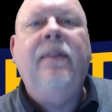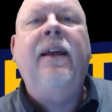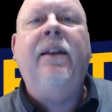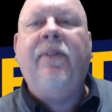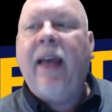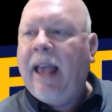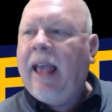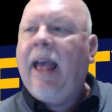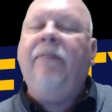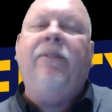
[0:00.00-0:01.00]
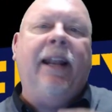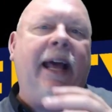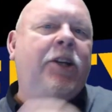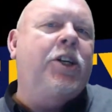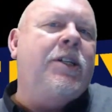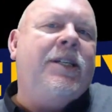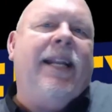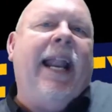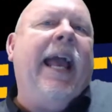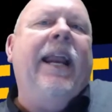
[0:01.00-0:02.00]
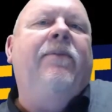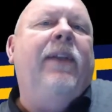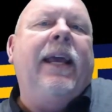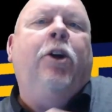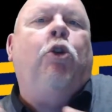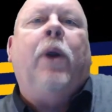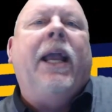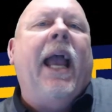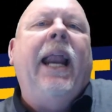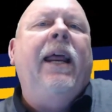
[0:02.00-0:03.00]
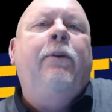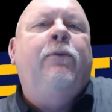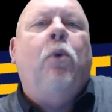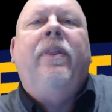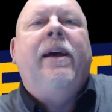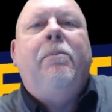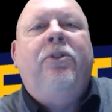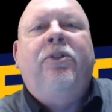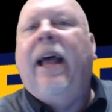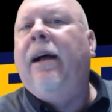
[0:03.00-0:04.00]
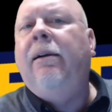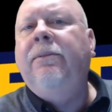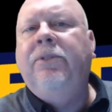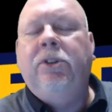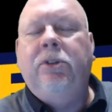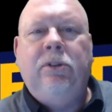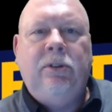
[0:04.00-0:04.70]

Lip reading: that they have legislatively created for themselves.